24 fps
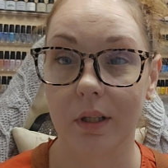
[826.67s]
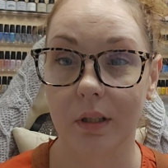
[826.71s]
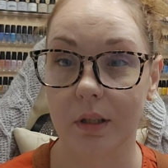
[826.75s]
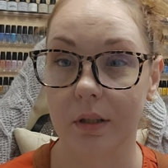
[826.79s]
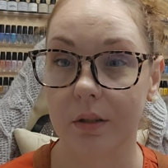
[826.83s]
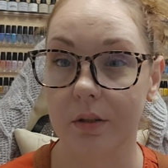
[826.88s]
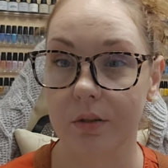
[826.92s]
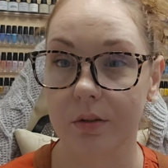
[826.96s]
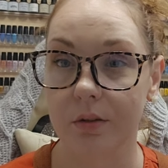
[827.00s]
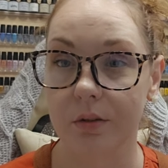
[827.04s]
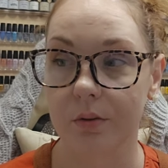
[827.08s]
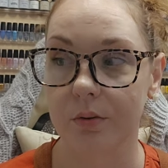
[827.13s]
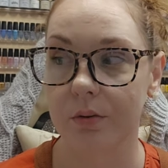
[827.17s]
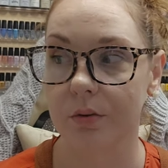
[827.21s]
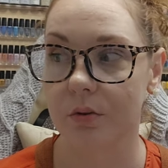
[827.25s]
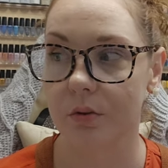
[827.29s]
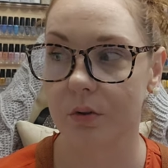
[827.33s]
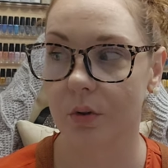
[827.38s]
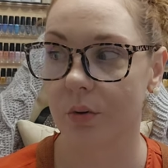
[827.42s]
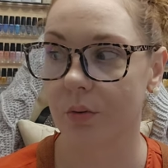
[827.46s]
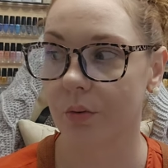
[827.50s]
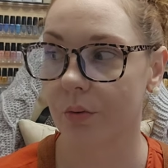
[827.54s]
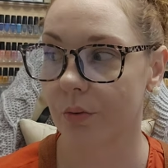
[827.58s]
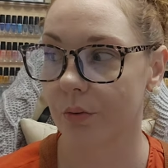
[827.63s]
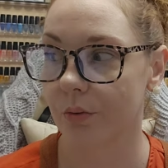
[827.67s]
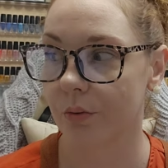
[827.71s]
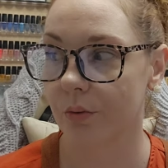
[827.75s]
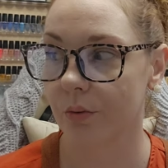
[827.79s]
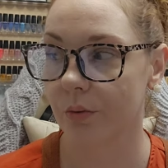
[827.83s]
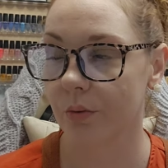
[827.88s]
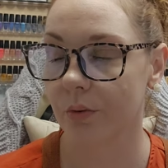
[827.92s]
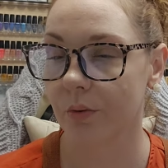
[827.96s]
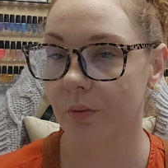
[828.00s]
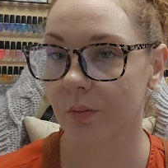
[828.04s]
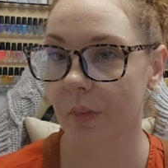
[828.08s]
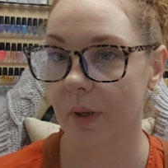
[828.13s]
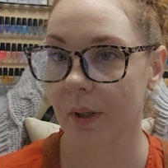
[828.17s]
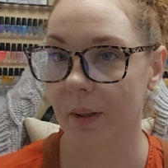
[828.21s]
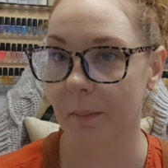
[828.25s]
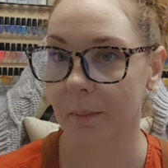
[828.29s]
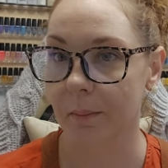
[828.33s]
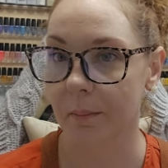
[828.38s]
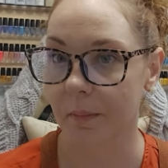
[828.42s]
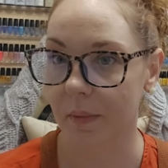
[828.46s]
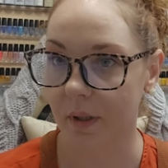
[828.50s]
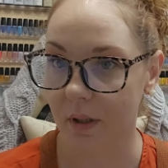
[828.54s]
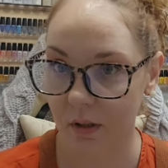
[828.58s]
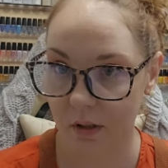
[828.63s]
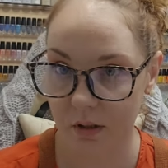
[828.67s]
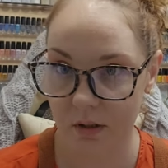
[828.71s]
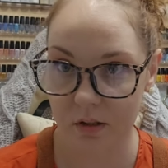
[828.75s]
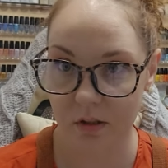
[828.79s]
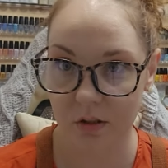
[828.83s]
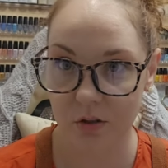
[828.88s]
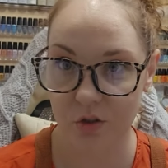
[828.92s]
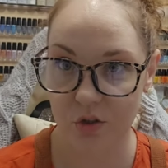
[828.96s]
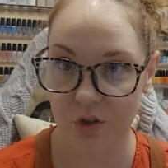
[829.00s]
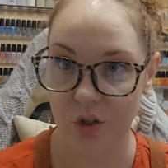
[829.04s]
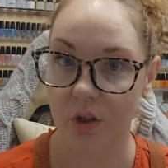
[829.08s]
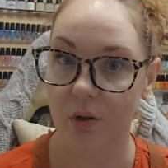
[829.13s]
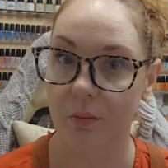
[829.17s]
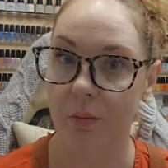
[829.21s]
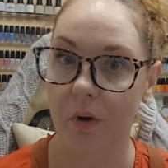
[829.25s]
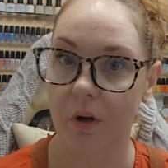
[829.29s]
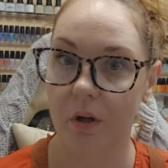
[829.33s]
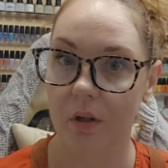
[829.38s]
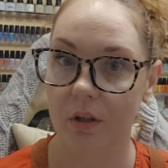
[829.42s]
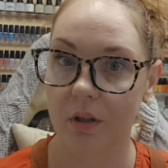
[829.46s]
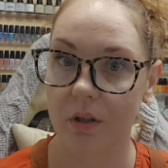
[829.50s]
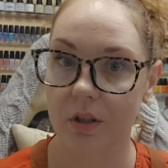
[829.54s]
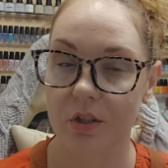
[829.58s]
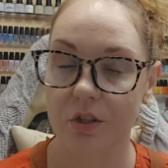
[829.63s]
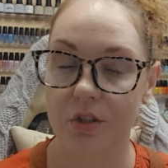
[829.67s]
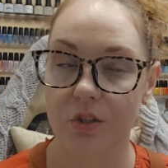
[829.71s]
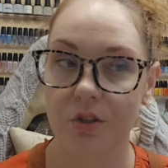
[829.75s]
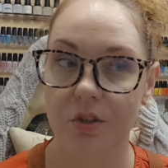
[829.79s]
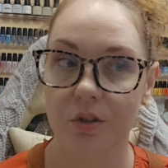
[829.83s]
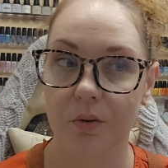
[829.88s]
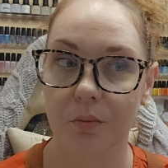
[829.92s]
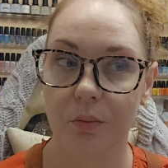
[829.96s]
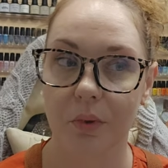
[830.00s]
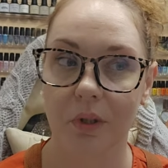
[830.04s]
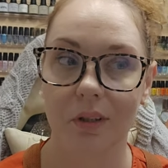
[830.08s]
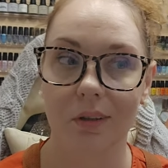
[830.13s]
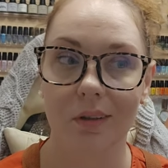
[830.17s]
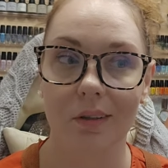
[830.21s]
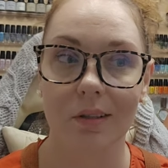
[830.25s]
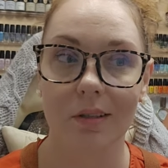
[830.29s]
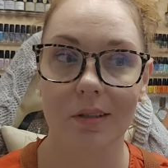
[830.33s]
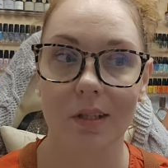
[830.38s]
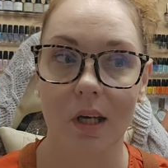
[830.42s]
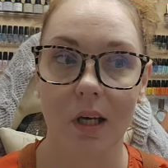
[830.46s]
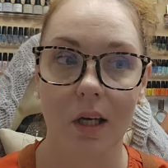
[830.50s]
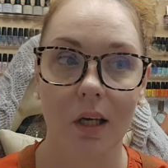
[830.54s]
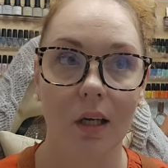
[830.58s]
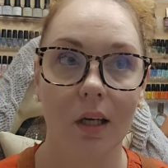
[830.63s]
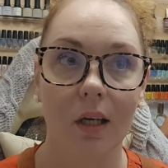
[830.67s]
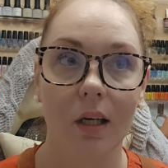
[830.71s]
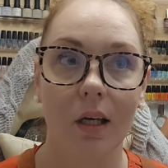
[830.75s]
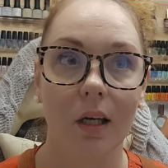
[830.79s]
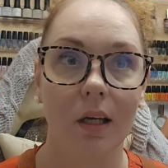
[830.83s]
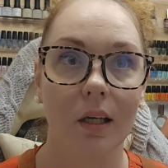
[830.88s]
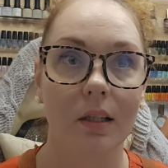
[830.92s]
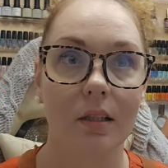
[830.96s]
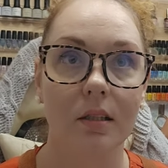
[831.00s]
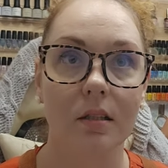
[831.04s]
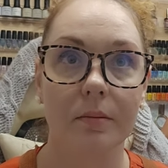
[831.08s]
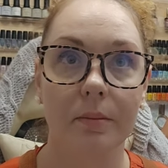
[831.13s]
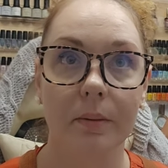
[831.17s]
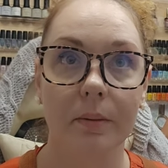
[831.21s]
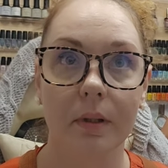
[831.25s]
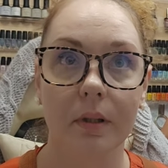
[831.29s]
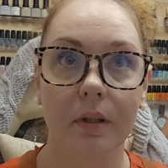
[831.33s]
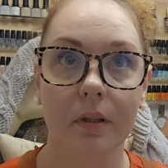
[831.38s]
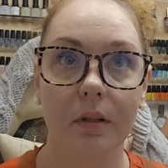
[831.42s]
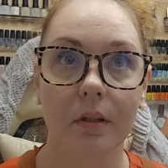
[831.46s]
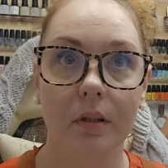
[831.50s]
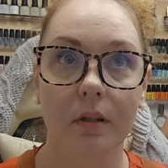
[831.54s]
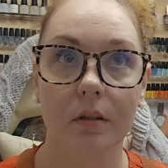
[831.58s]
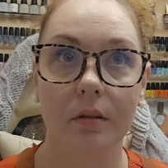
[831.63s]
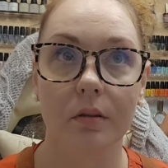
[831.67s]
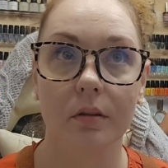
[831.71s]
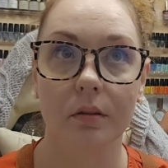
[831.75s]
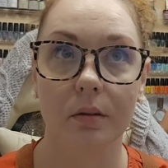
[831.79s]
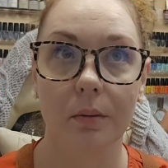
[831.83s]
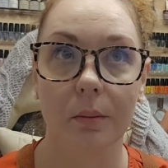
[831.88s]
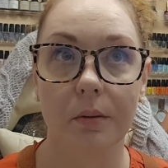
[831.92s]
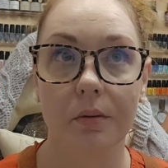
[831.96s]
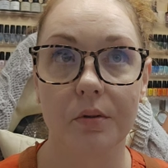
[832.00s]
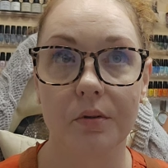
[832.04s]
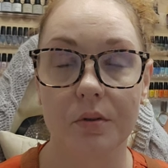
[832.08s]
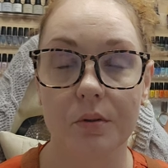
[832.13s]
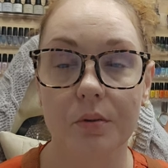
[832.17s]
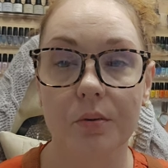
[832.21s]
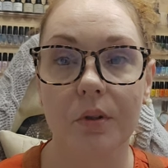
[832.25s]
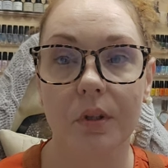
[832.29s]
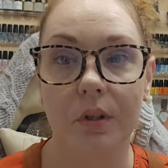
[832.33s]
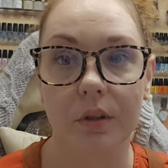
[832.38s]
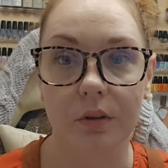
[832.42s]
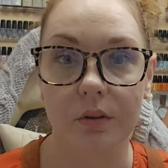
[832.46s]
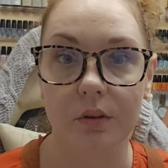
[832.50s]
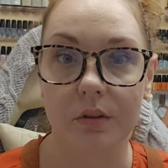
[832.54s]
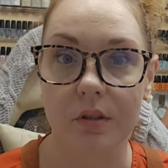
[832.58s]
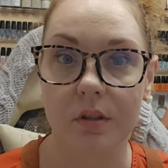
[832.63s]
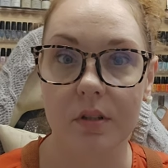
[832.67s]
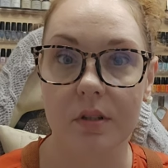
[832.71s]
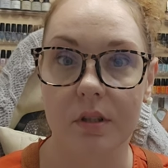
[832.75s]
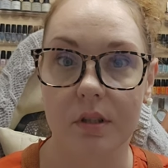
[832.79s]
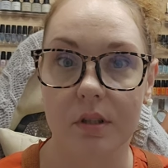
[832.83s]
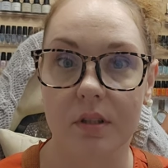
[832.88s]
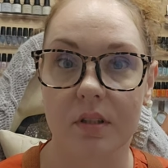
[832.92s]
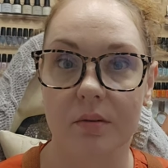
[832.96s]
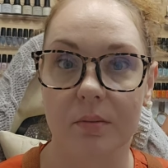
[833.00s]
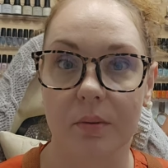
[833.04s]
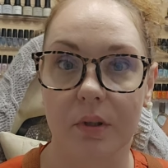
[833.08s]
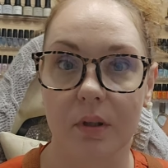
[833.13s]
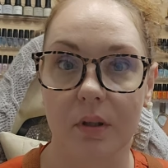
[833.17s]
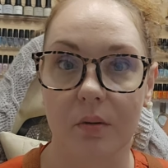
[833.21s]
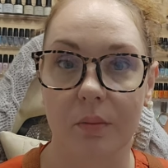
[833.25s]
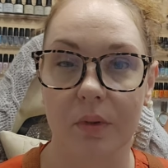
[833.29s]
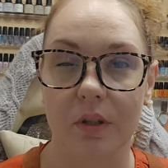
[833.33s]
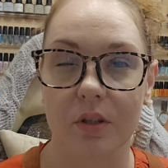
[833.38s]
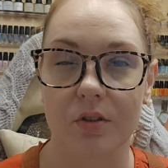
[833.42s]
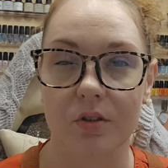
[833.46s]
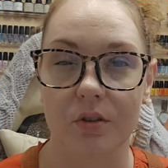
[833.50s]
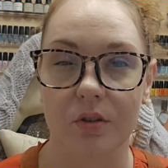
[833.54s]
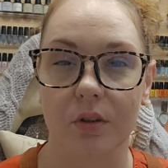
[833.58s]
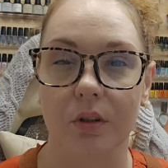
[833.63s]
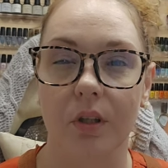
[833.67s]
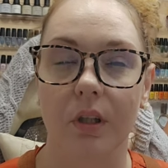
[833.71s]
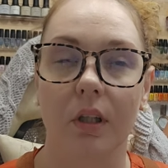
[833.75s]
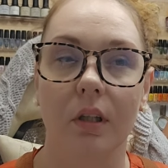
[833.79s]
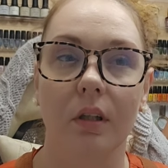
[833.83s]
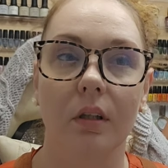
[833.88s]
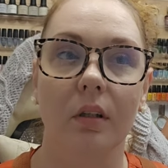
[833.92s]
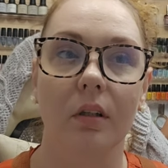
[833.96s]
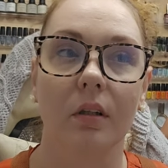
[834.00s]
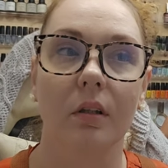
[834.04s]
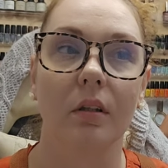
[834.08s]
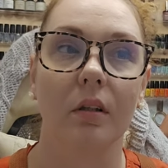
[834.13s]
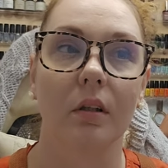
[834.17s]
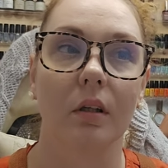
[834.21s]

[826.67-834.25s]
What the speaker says: need to do is go through my mix gel polish, because it's been about 2 years since I've been on my journey.